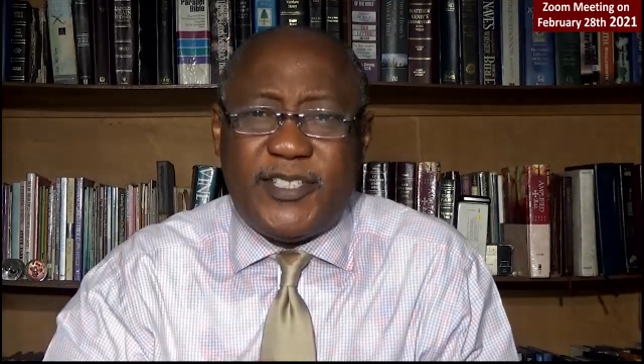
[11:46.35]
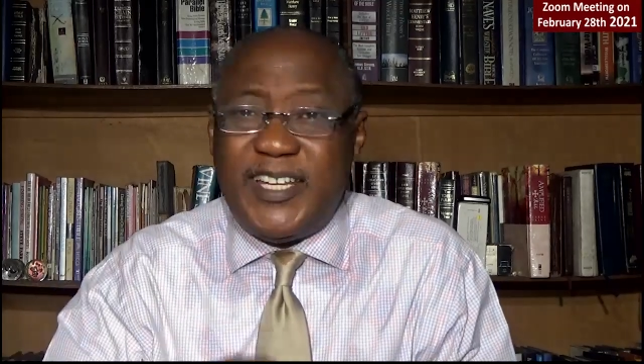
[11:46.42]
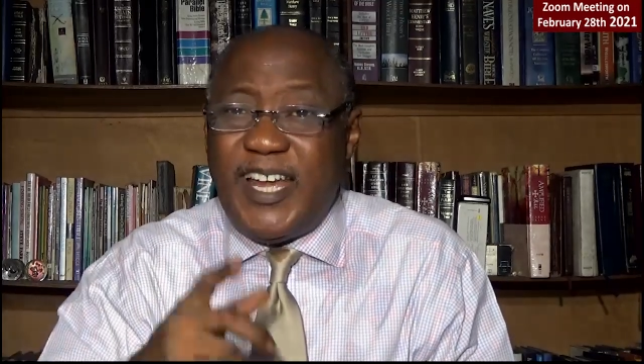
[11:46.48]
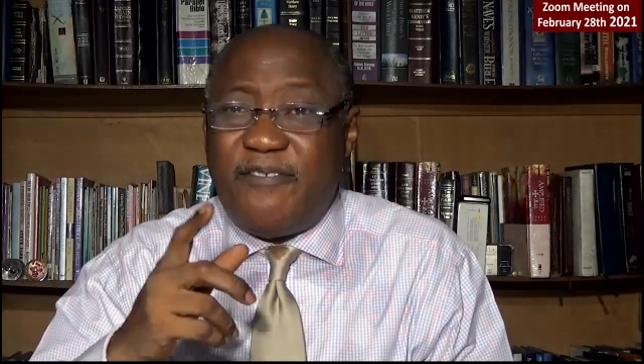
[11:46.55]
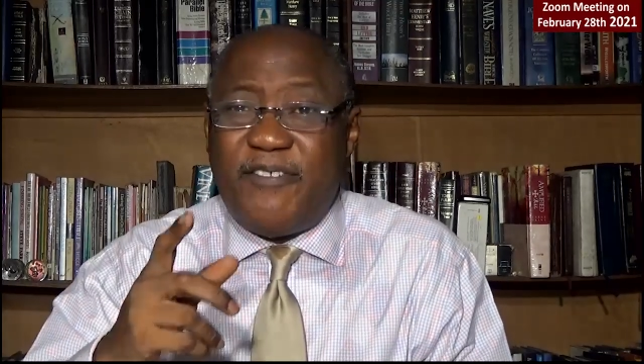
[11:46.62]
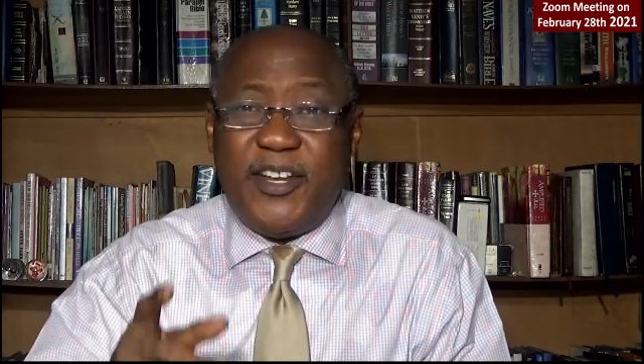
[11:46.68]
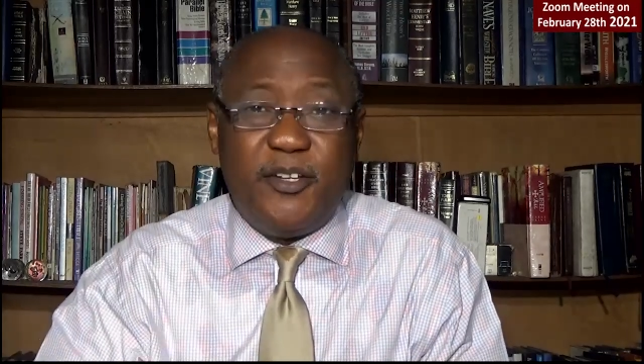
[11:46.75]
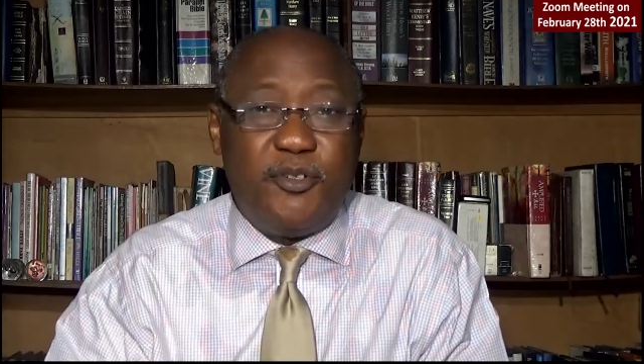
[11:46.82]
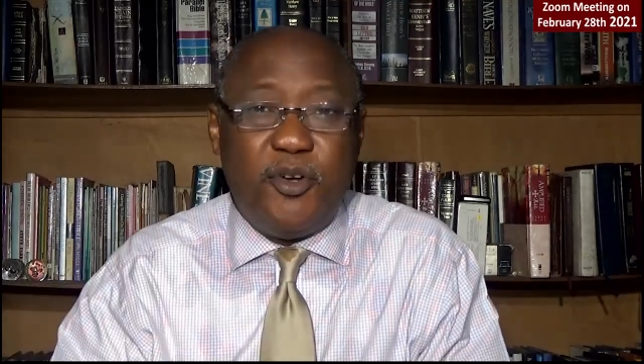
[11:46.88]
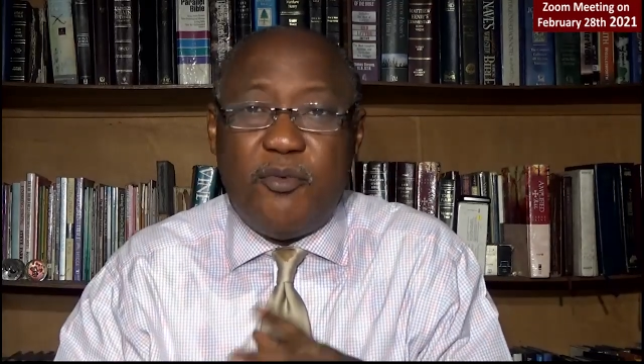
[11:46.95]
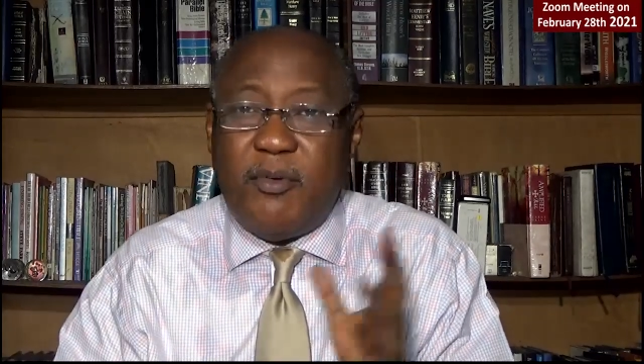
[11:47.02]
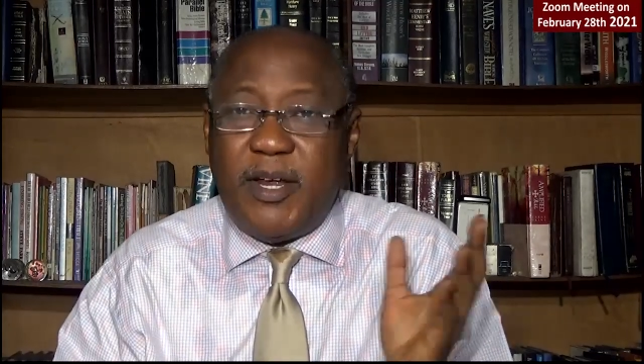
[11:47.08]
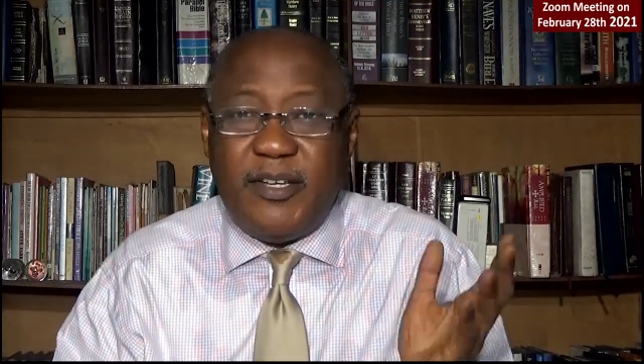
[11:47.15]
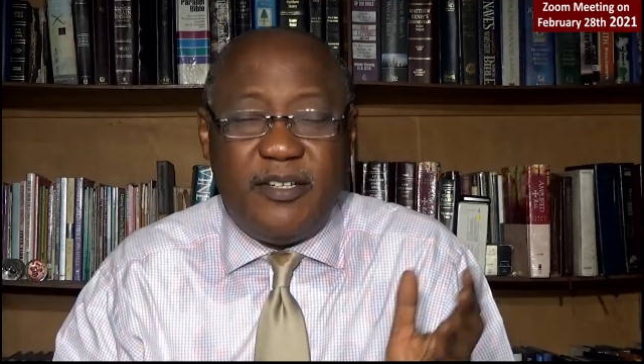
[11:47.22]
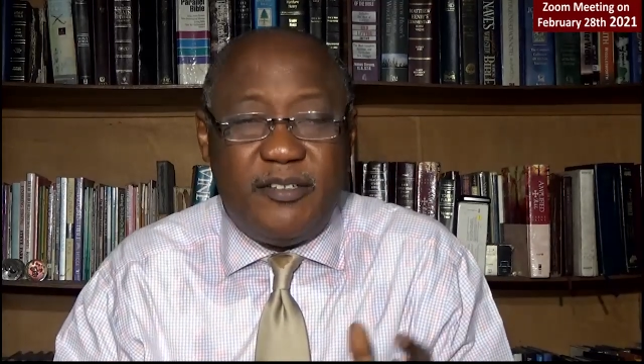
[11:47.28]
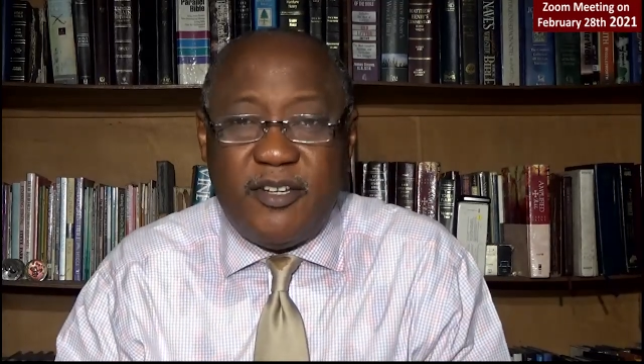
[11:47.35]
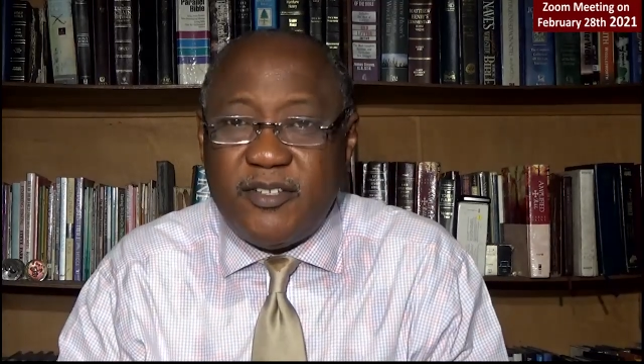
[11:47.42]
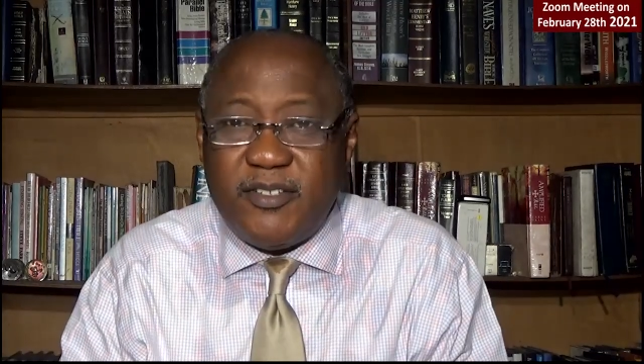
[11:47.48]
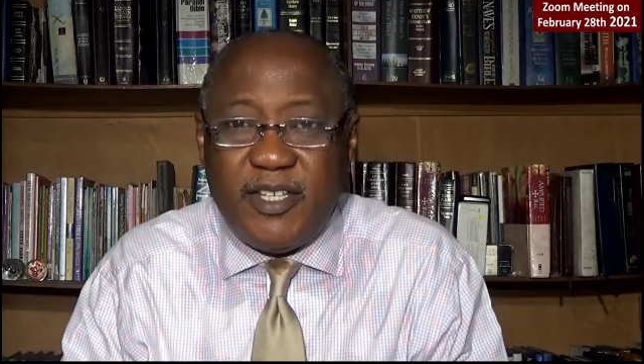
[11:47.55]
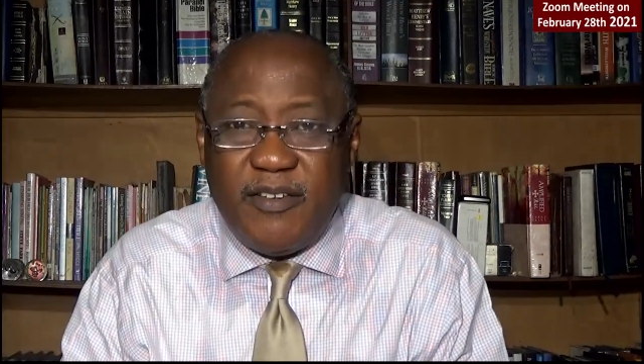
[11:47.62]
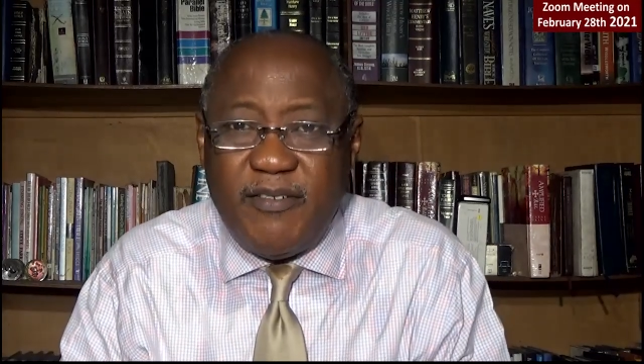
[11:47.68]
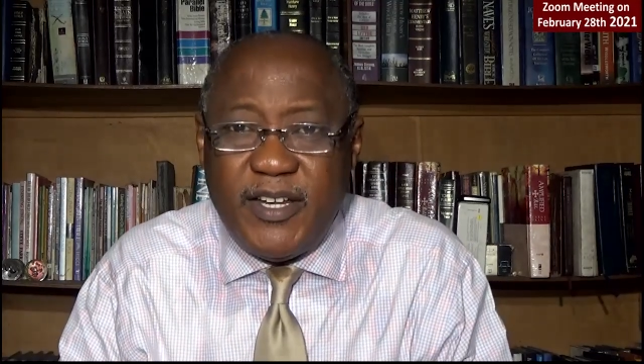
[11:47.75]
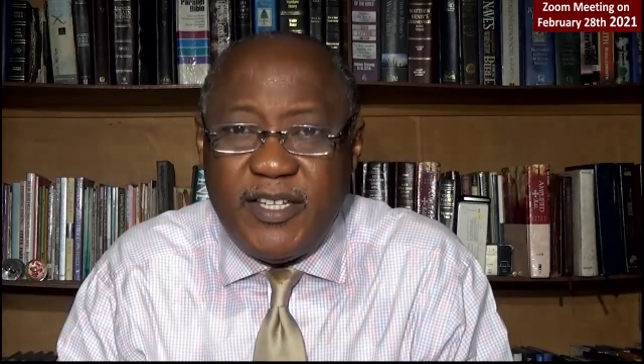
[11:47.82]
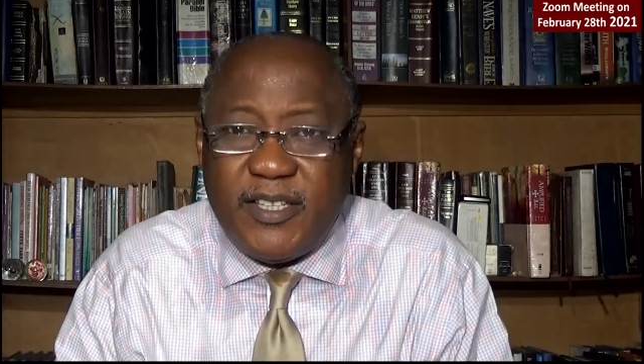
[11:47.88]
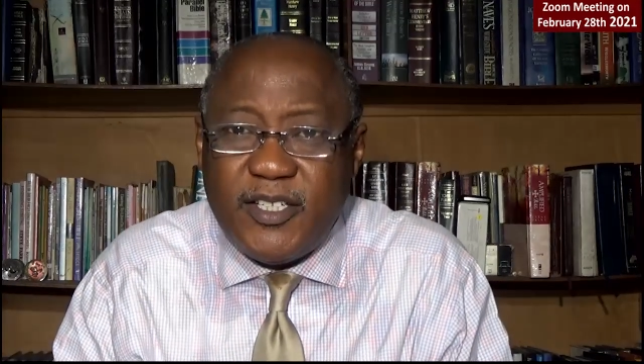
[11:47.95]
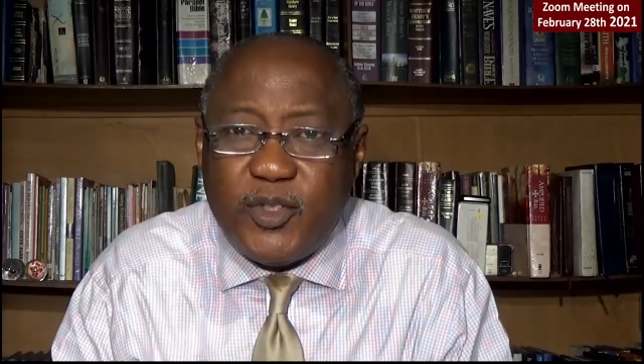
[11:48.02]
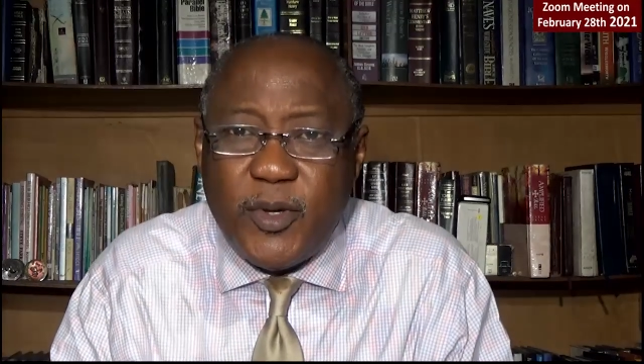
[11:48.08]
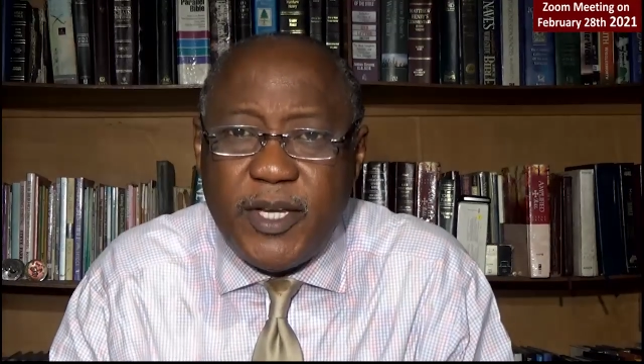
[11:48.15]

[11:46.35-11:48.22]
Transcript: Say that fellow don't want it, doesn't give anything